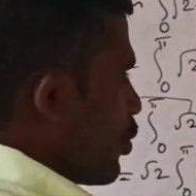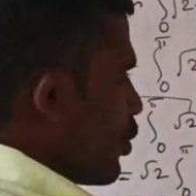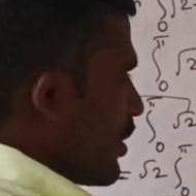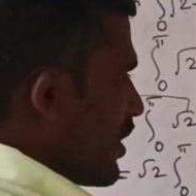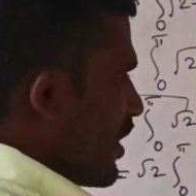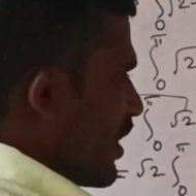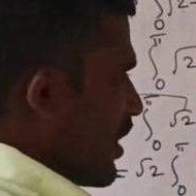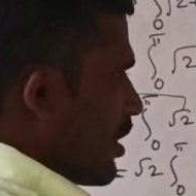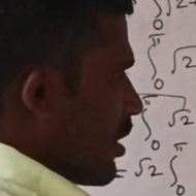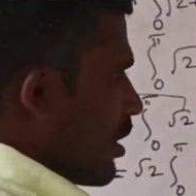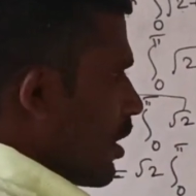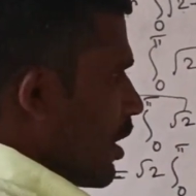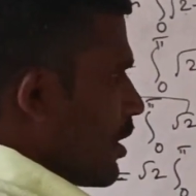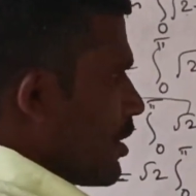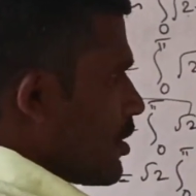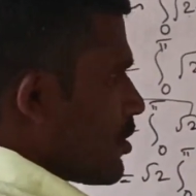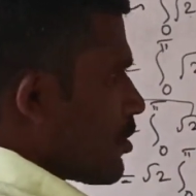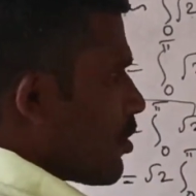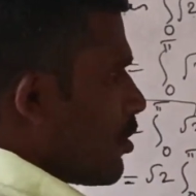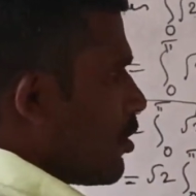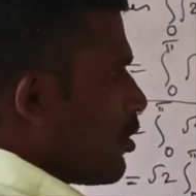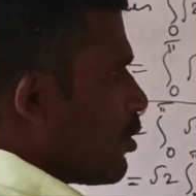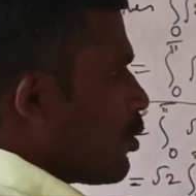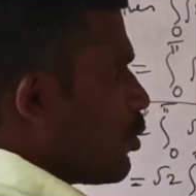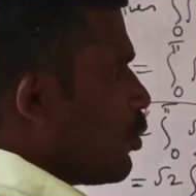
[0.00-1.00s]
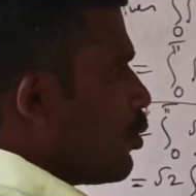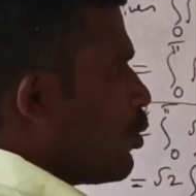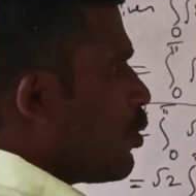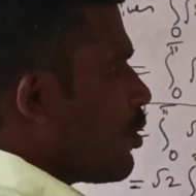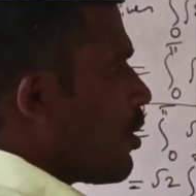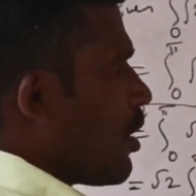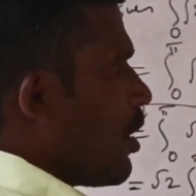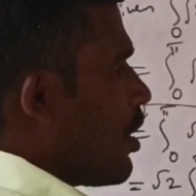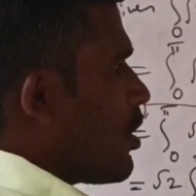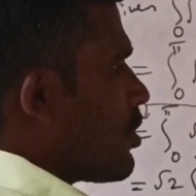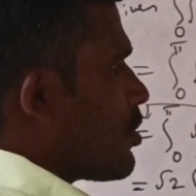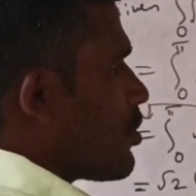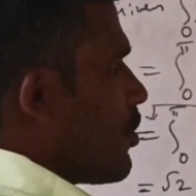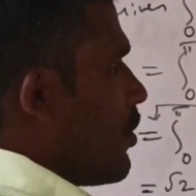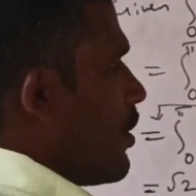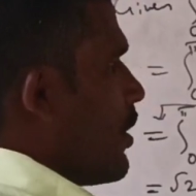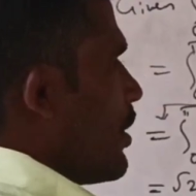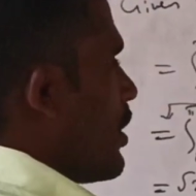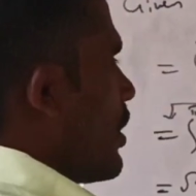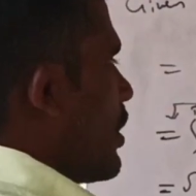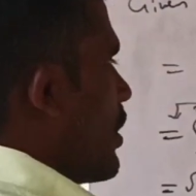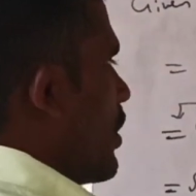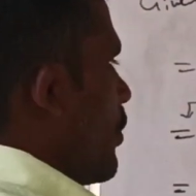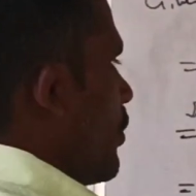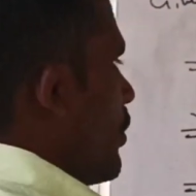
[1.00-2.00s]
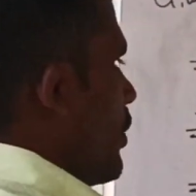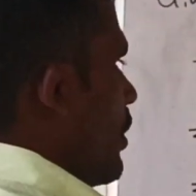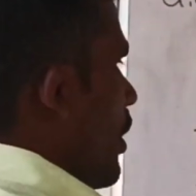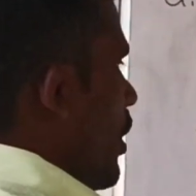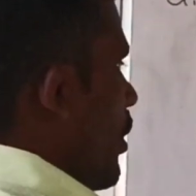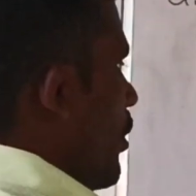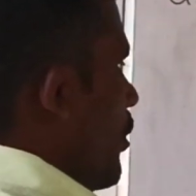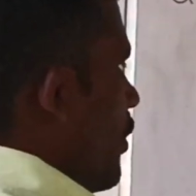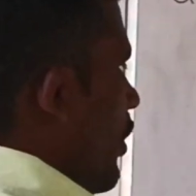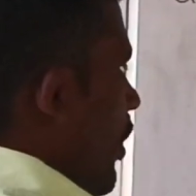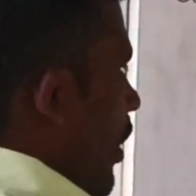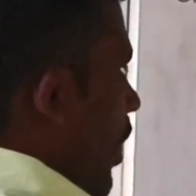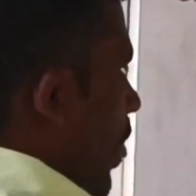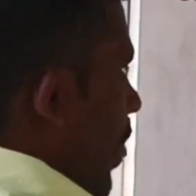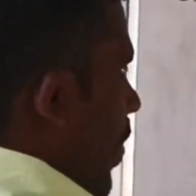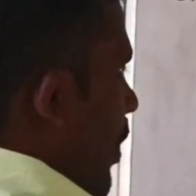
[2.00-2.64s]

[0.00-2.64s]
2 theta is equal to 2 cos square theta we have,